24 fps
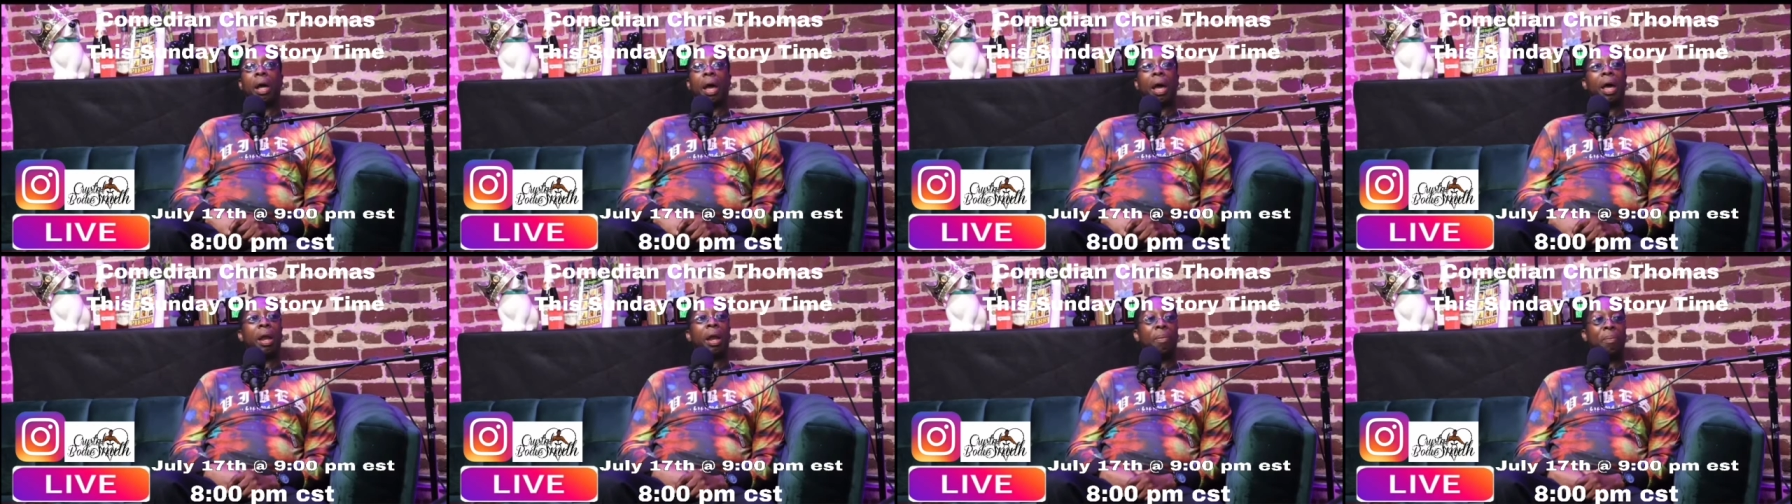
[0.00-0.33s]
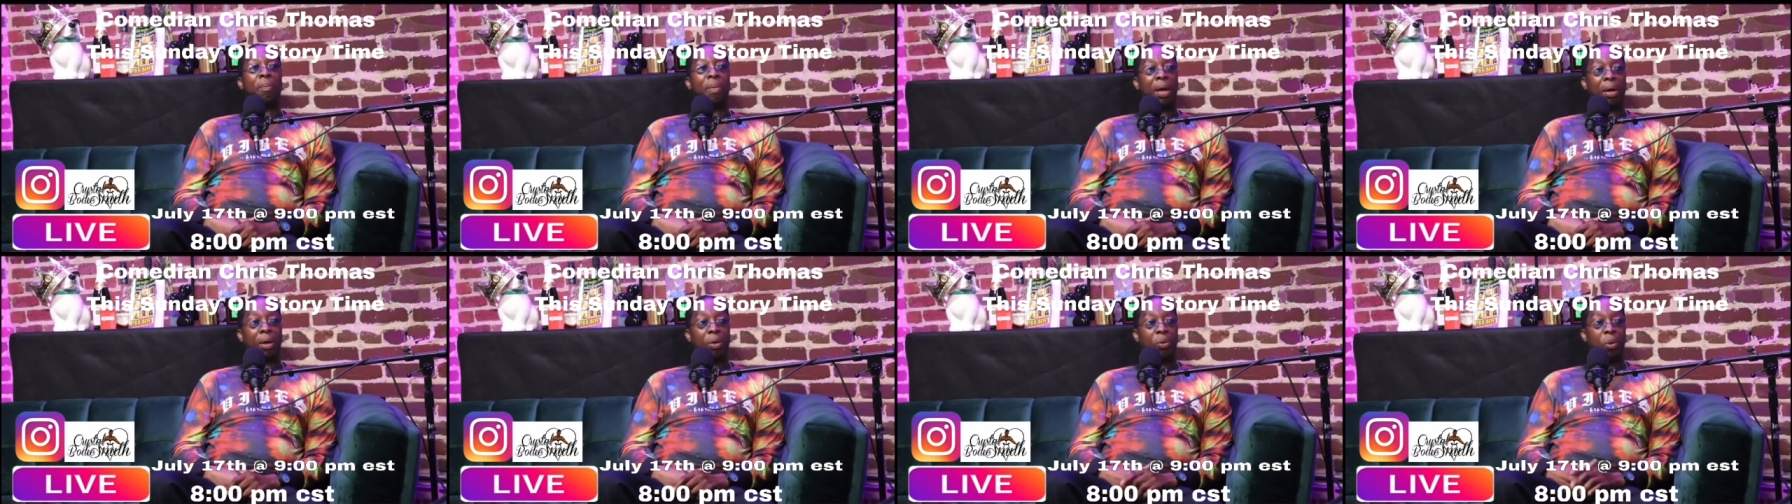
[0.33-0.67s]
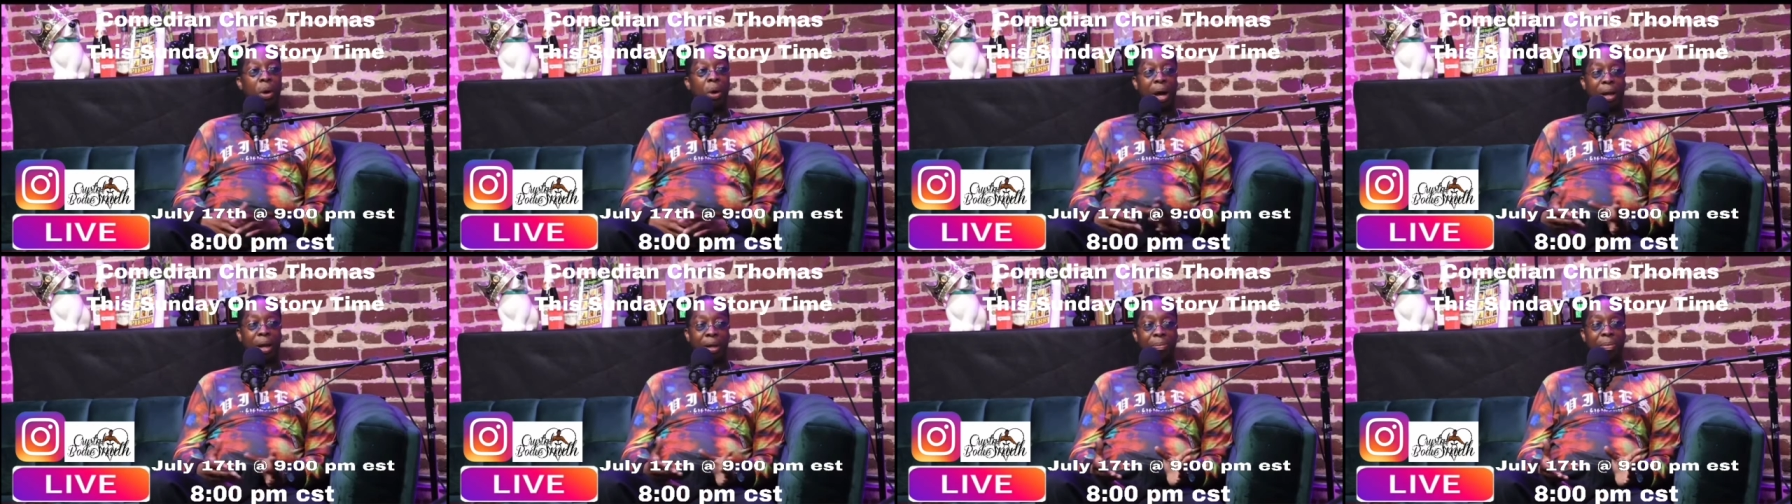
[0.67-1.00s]
I had a, a
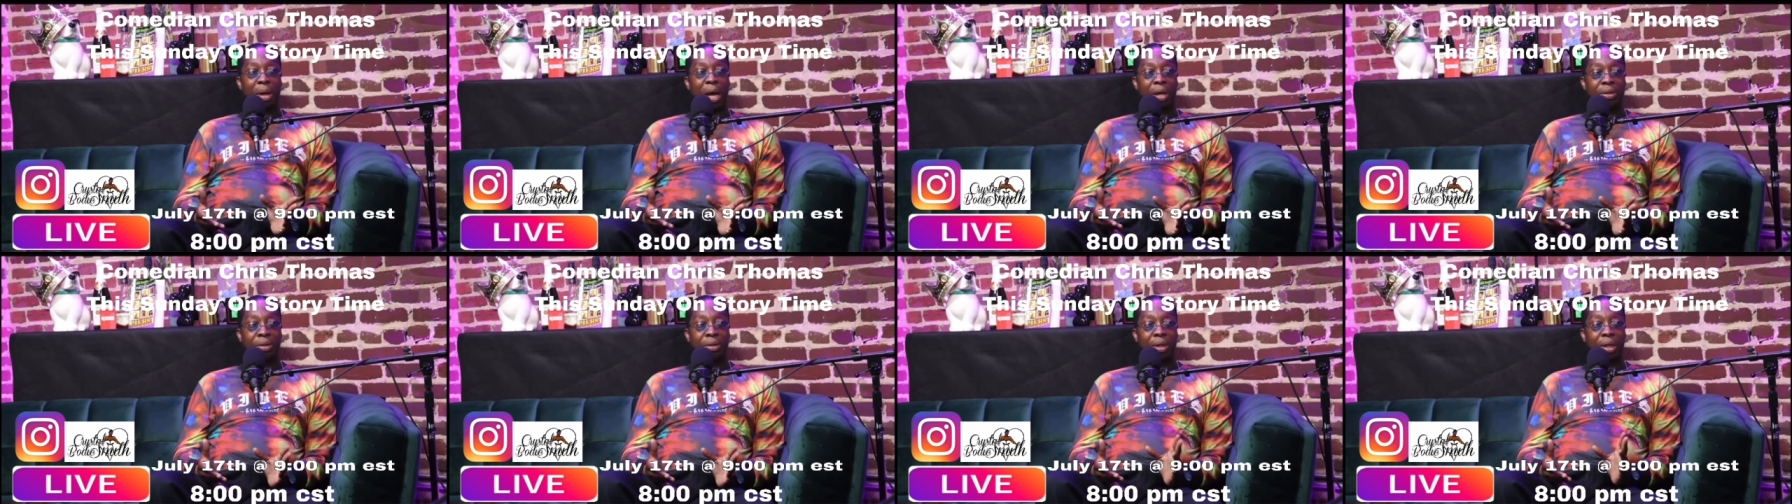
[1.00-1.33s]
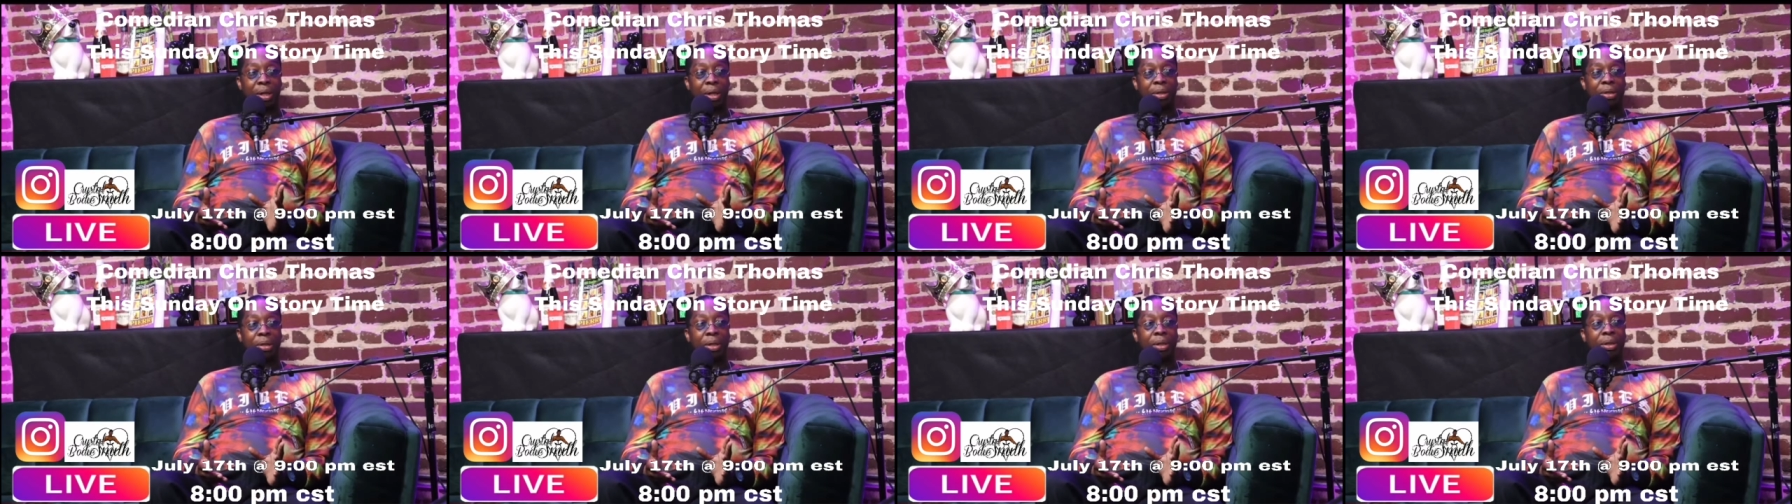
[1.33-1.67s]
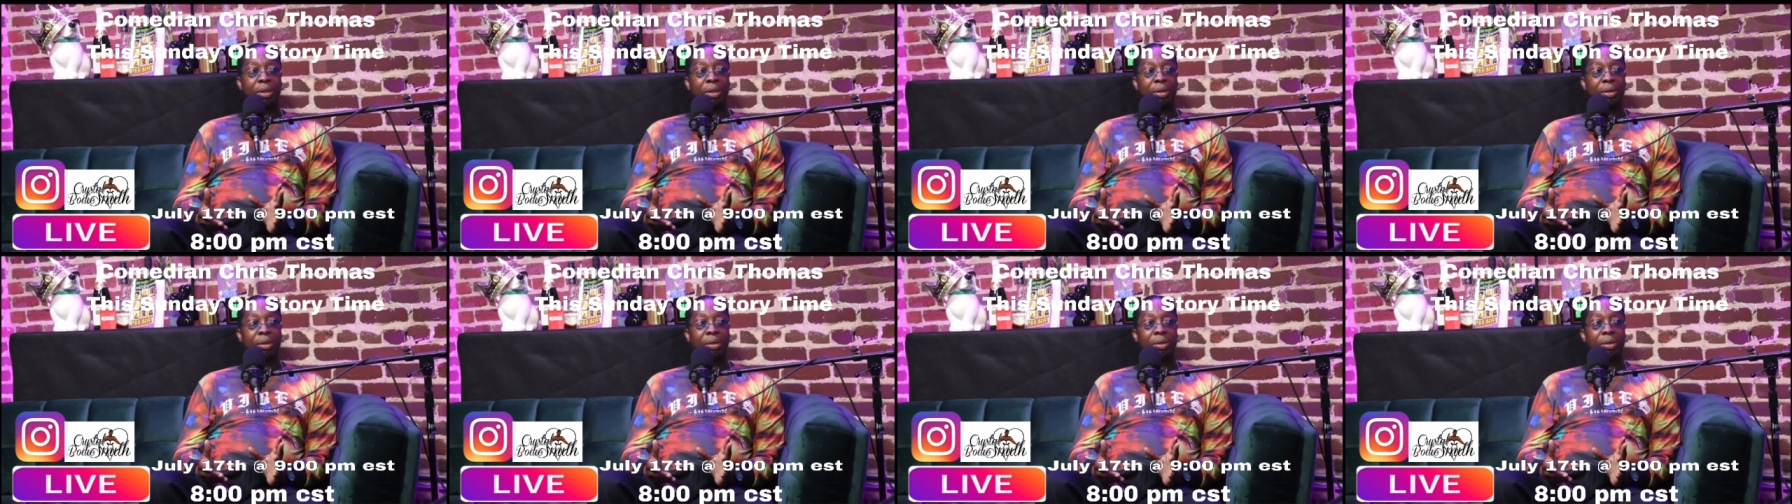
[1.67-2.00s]
wild
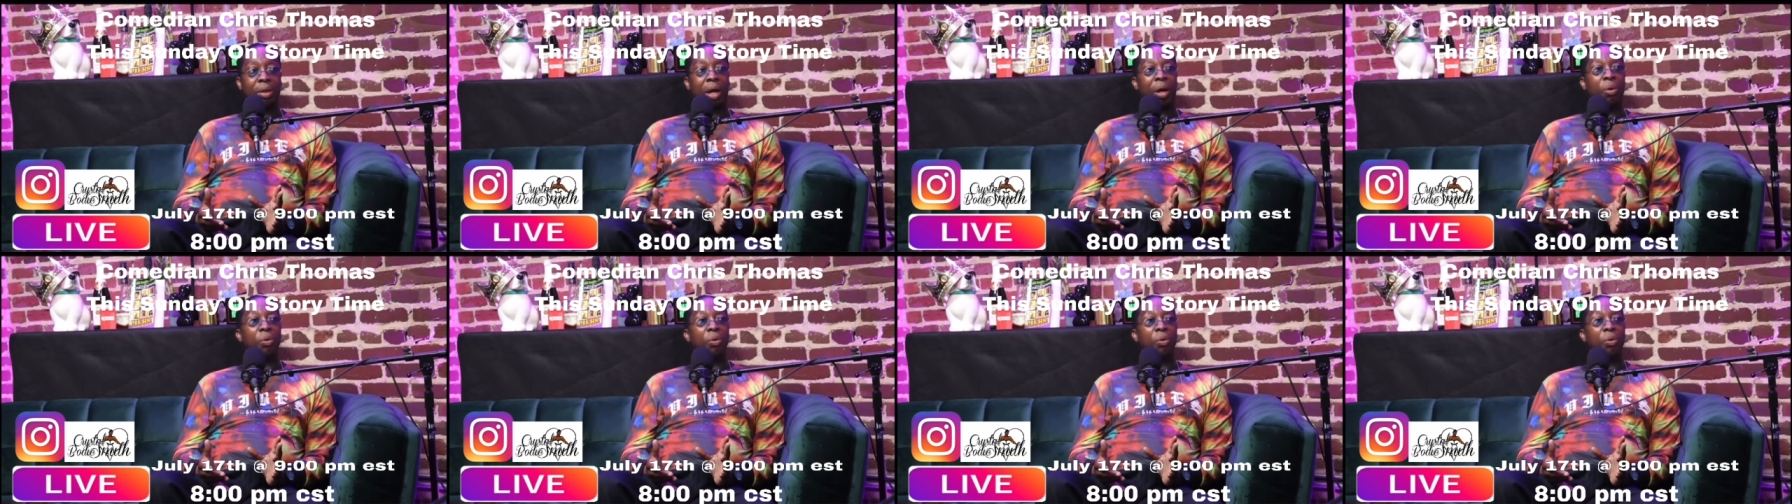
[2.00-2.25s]
imagination. Okay.